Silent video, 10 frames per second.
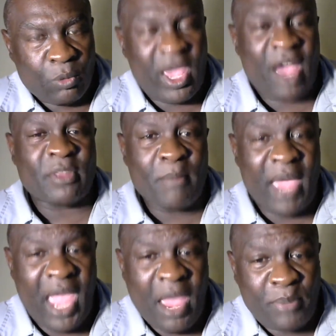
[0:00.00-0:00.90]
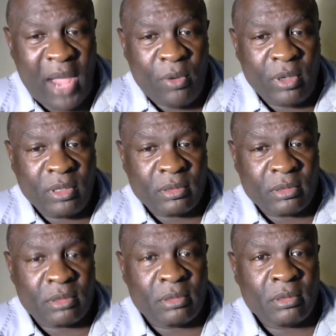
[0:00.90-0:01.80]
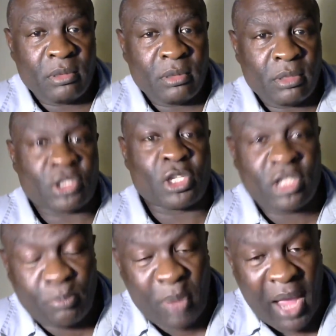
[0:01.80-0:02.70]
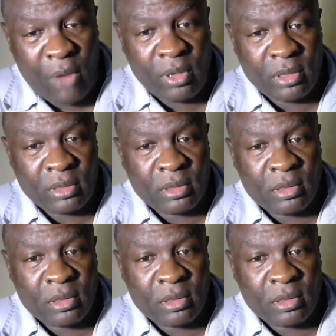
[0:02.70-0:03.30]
We have the manpower, the sister power.